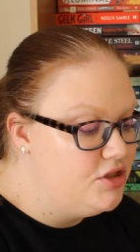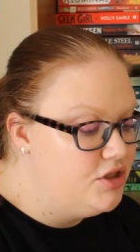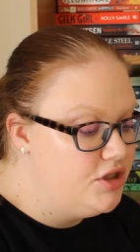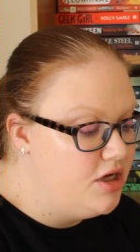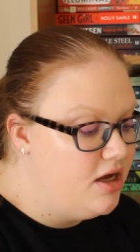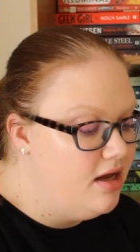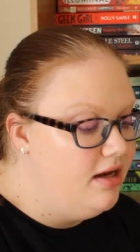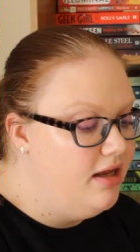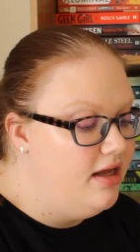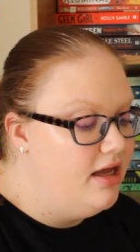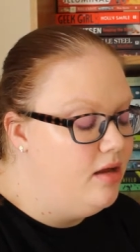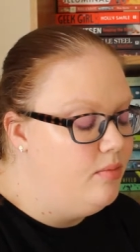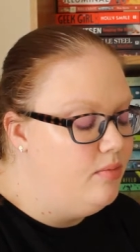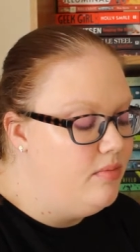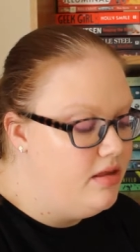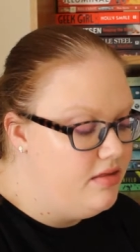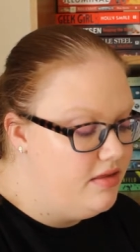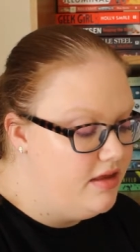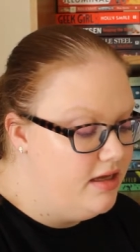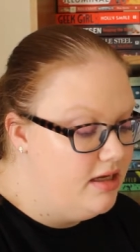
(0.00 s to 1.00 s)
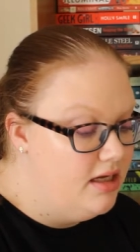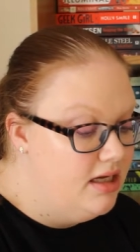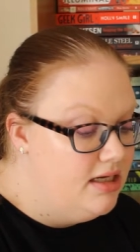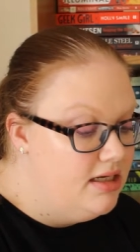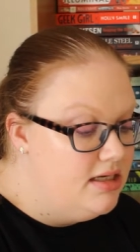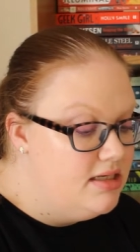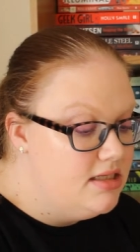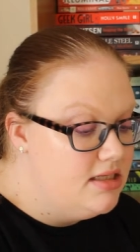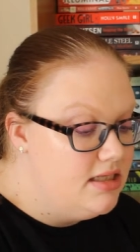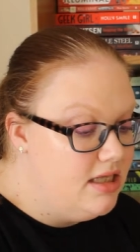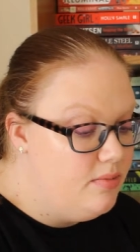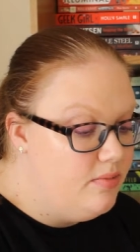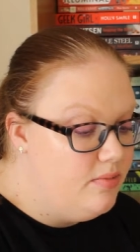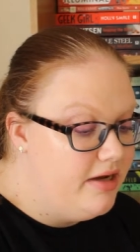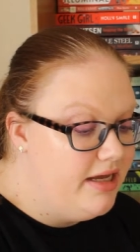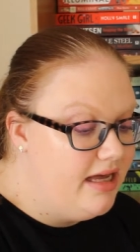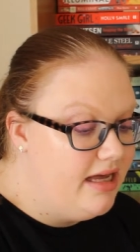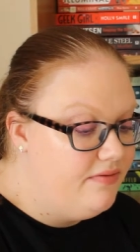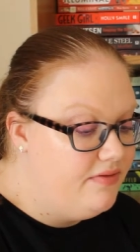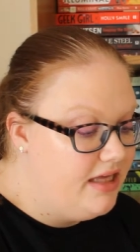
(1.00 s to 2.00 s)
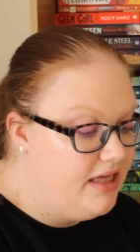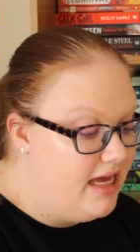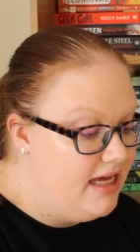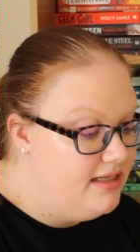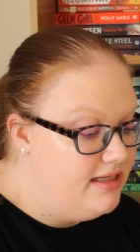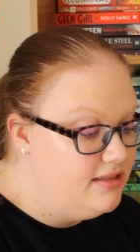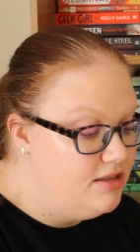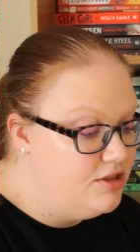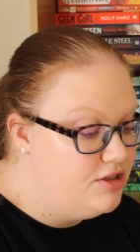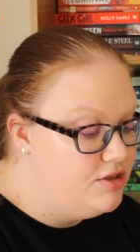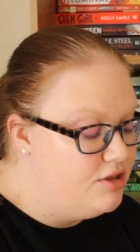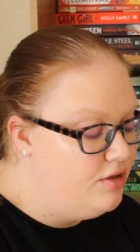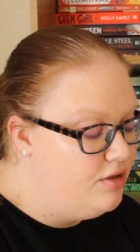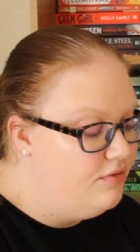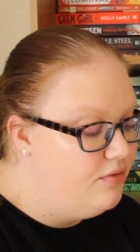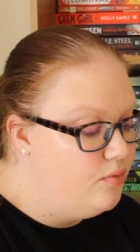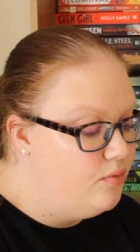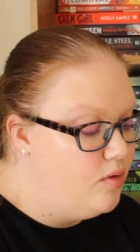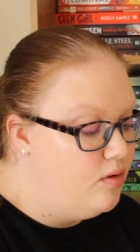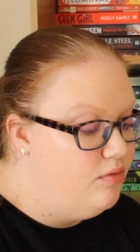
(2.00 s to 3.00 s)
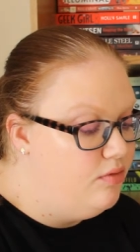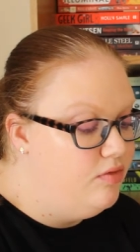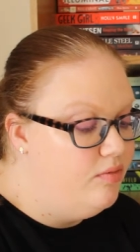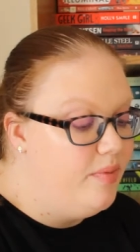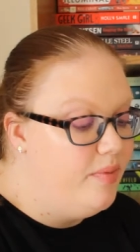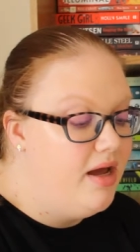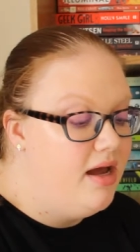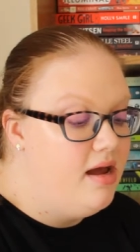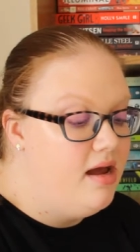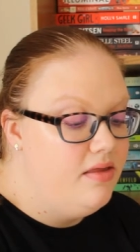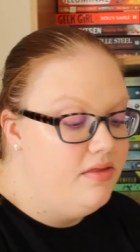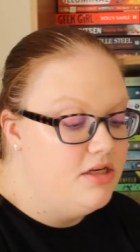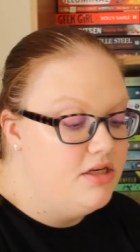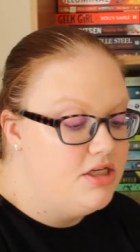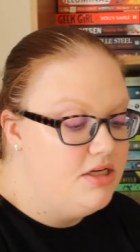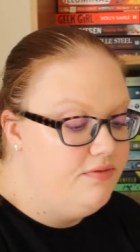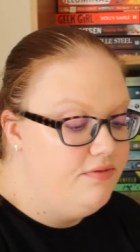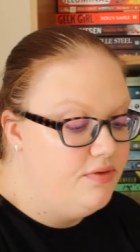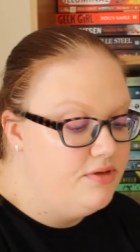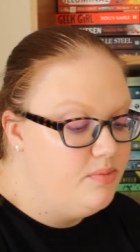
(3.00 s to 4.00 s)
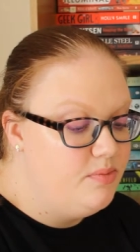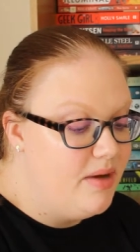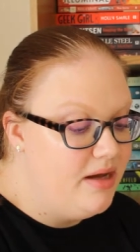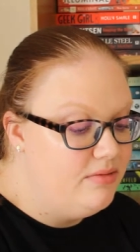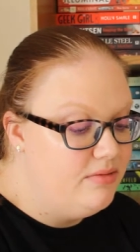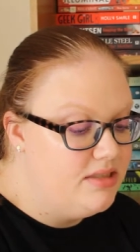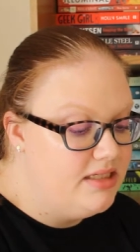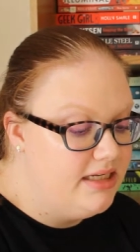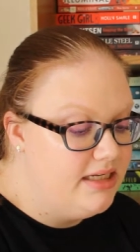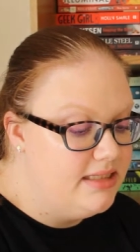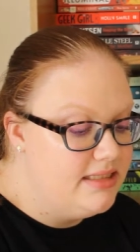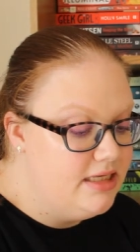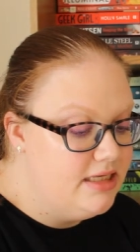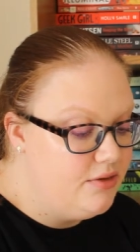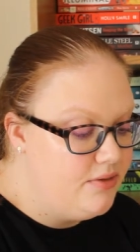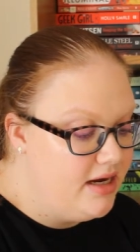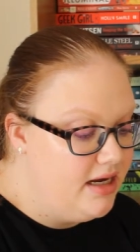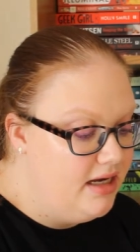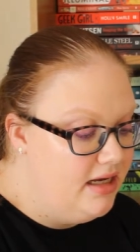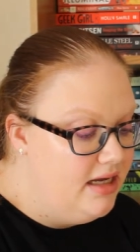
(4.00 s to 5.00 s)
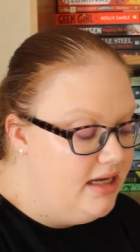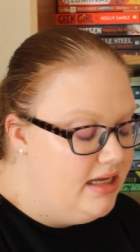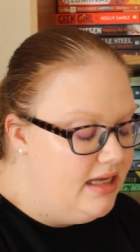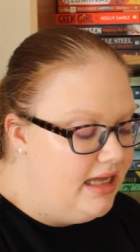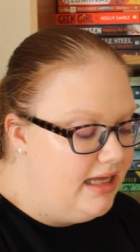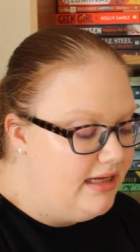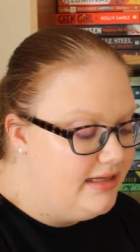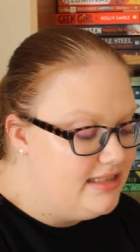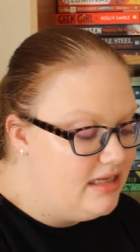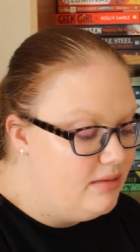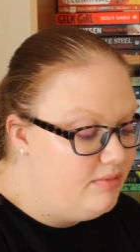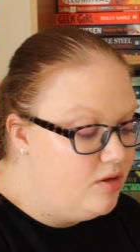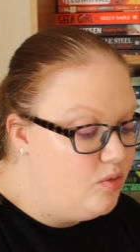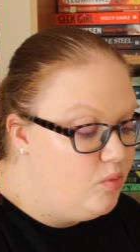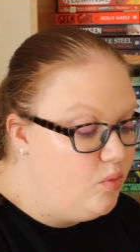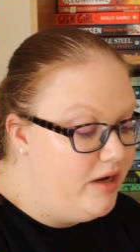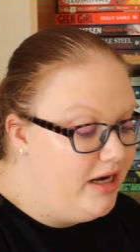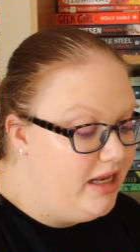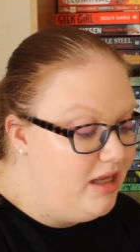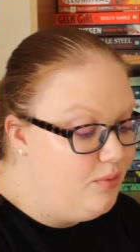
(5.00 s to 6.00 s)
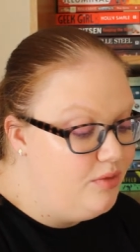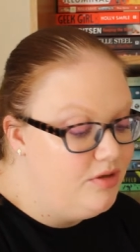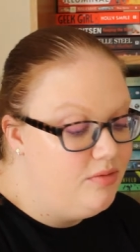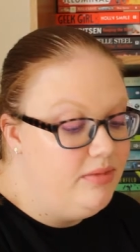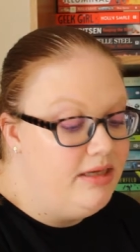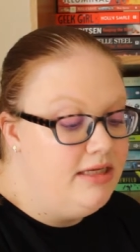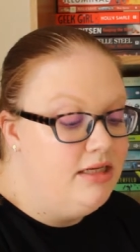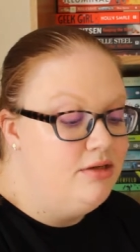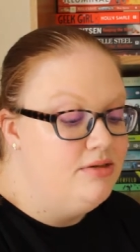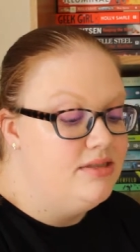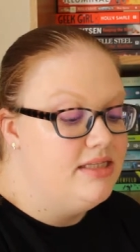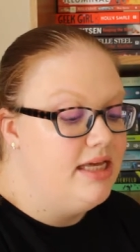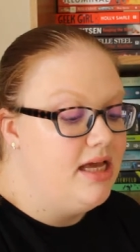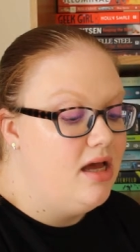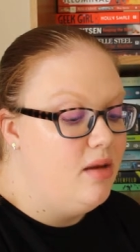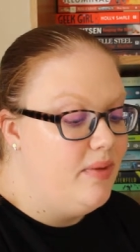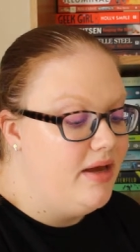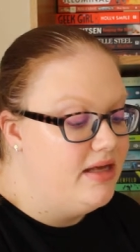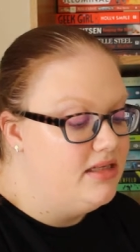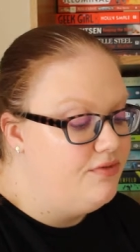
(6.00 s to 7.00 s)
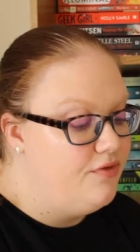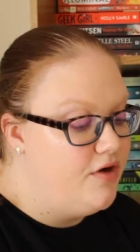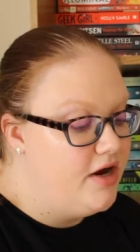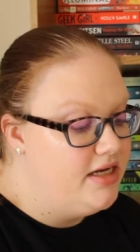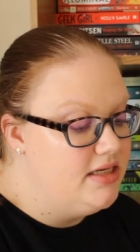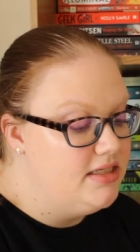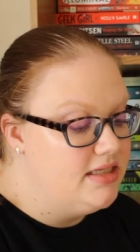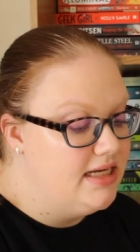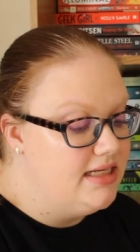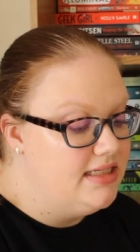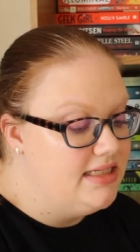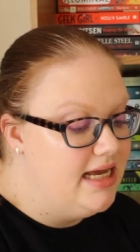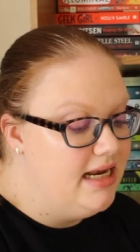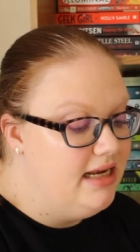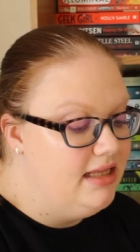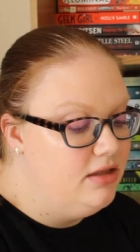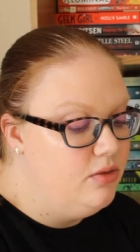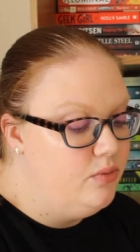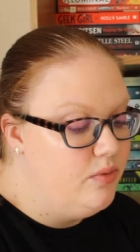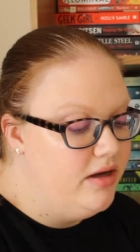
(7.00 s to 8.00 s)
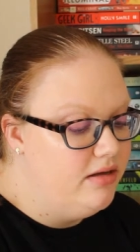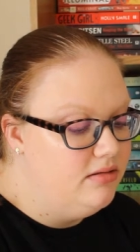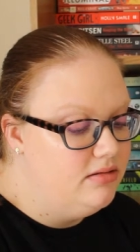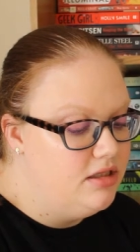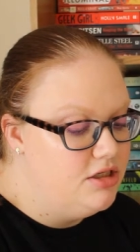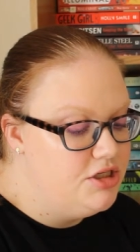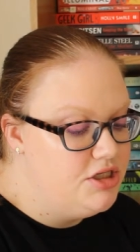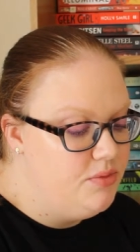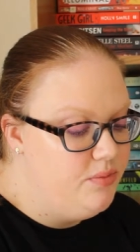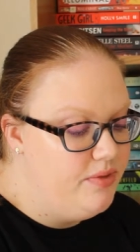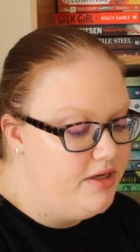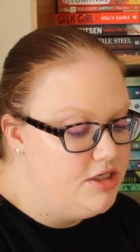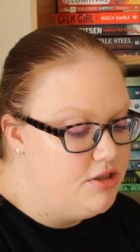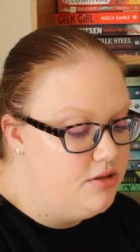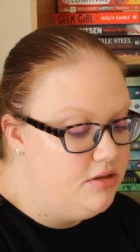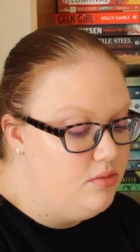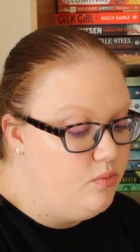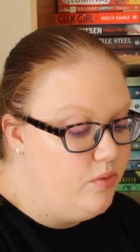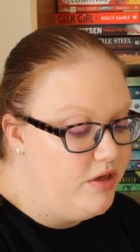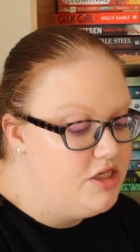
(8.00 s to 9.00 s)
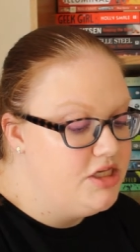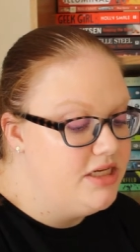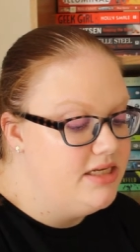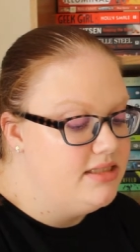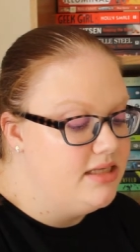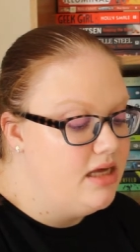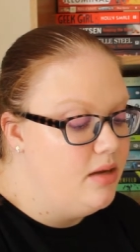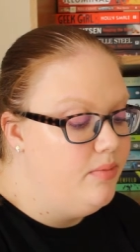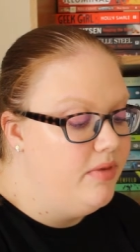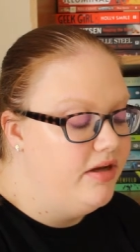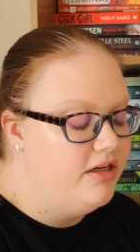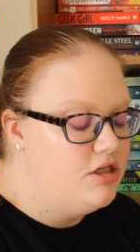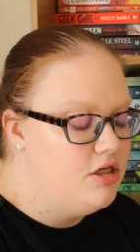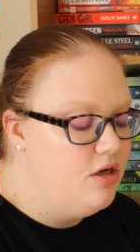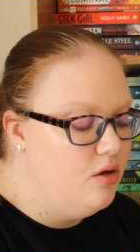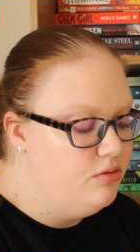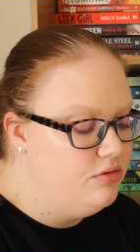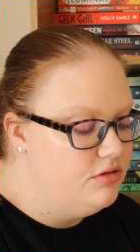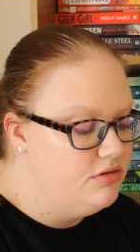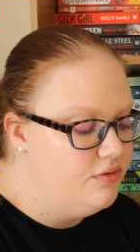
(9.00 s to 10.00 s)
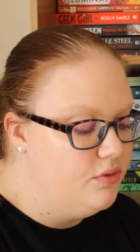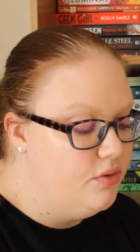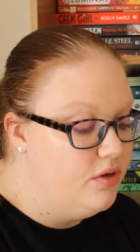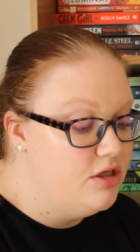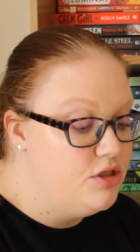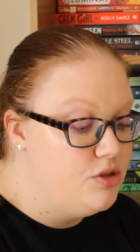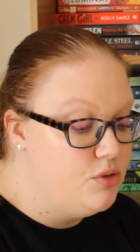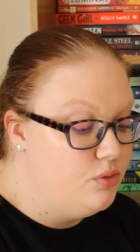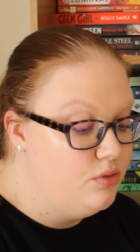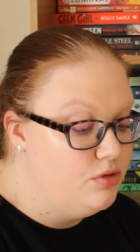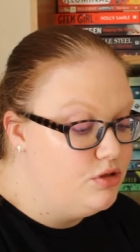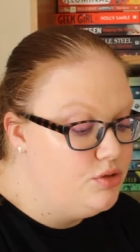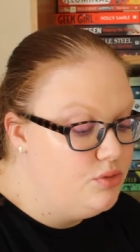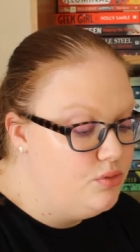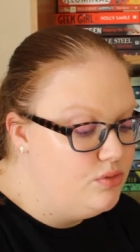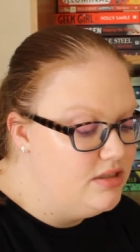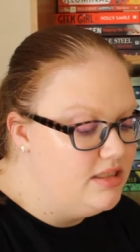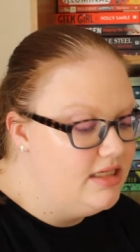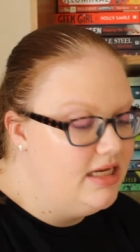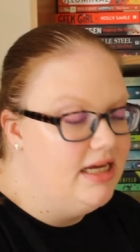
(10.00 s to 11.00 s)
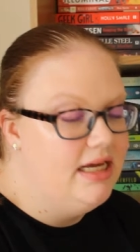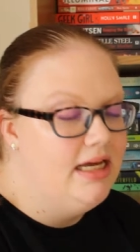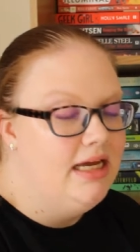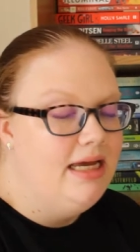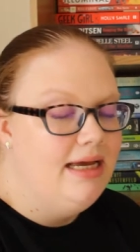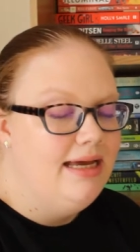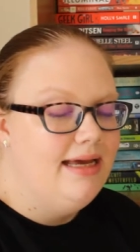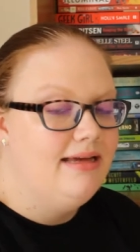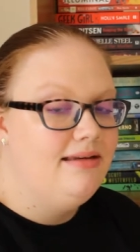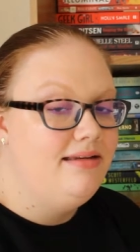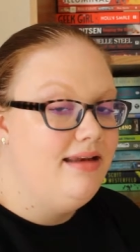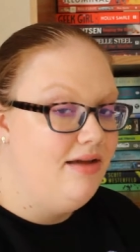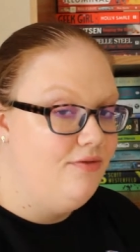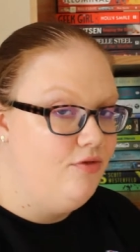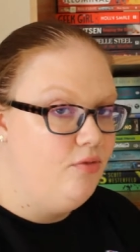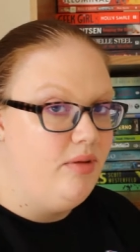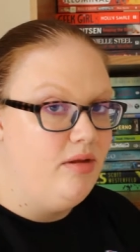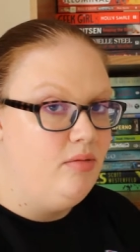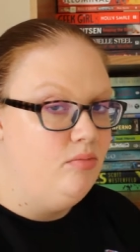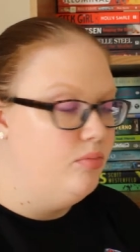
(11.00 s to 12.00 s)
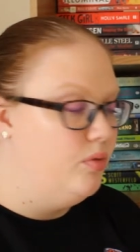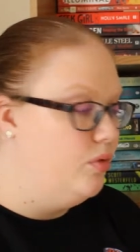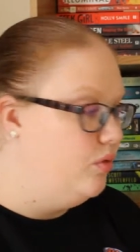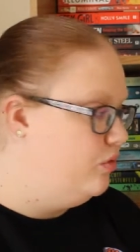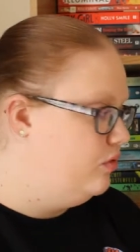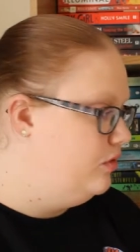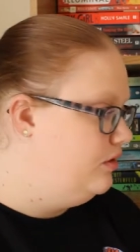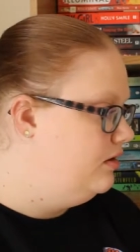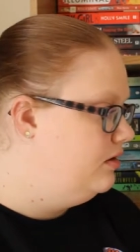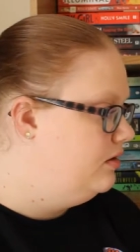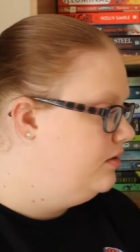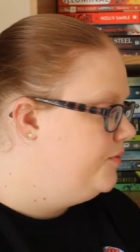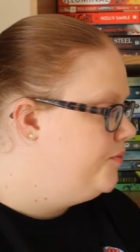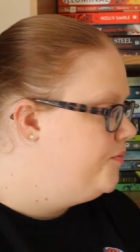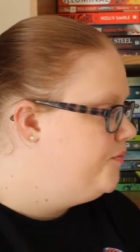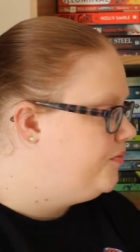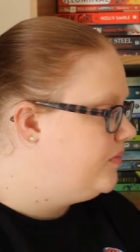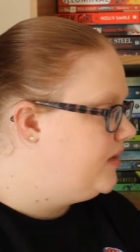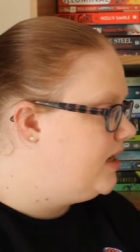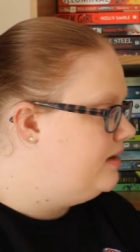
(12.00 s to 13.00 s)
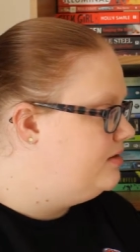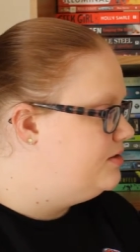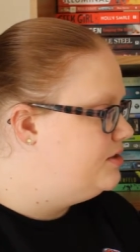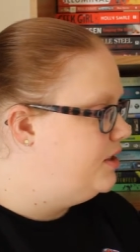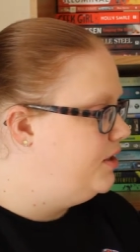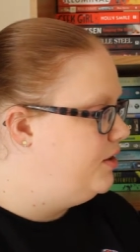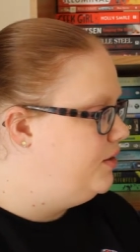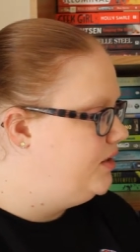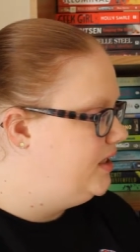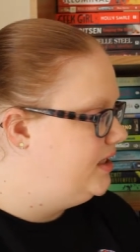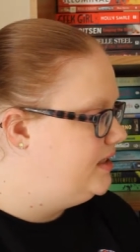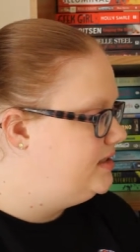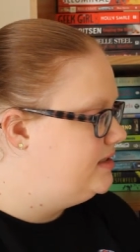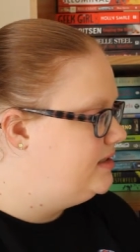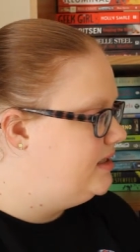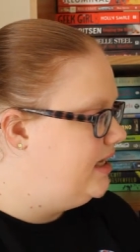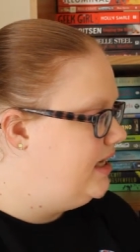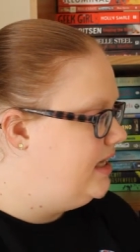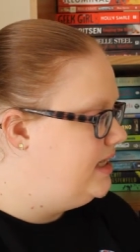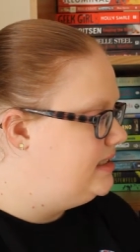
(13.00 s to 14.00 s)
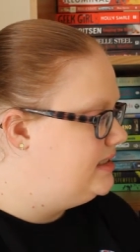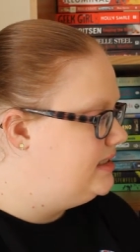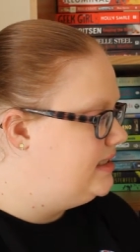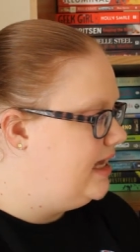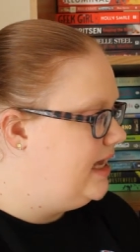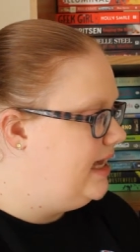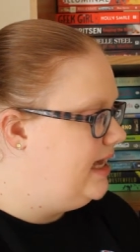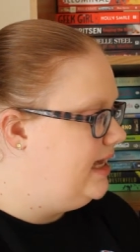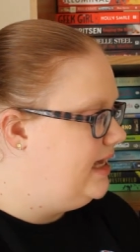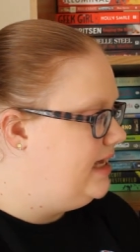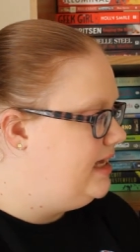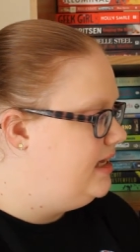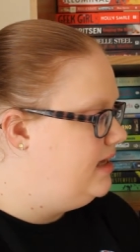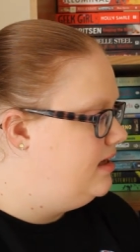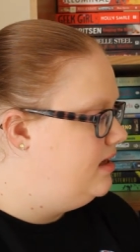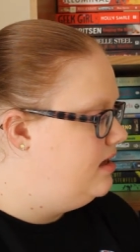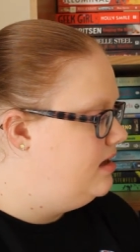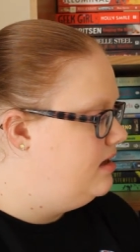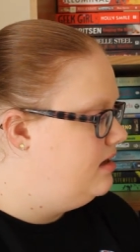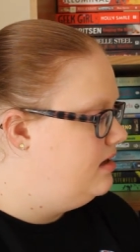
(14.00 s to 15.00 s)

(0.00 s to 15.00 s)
Charlotte, her mother, that they might have a case to sue for wrongful birth, she feels bound to consider it, except that winning would mean losing her best friend and telling the world that she wish wishes her much longed for, adored daughter had never been born. And so this is a